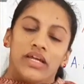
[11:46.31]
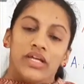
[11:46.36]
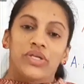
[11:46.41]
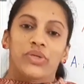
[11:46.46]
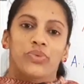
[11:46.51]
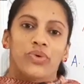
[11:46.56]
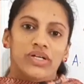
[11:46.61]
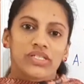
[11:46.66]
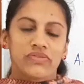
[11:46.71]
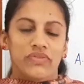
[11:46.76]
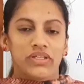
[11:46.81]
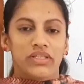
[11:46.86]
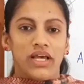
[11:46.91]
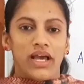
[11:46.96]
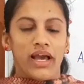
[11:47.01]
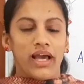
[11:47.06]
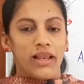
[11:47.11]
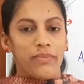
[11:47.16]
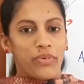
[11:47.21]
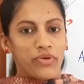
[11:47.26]
it was with the
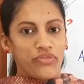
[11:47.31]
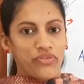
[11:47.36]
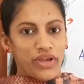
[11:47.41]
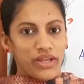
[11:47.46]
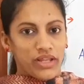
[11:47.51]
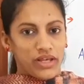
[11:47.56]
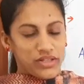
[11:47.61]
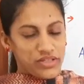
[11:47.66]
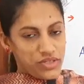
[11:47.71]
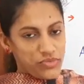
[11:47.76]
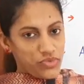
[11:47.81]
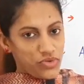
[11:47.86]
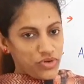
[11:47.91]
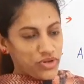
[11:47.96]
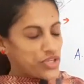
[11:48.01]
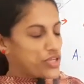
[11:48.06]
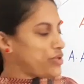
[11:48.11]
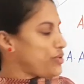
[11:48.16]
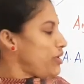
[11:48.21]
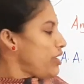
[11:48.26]
help of energy
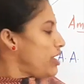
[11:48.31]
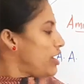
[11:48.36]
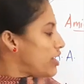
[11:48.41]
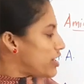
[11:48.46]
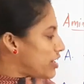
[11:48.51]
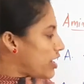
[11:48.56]
molecule.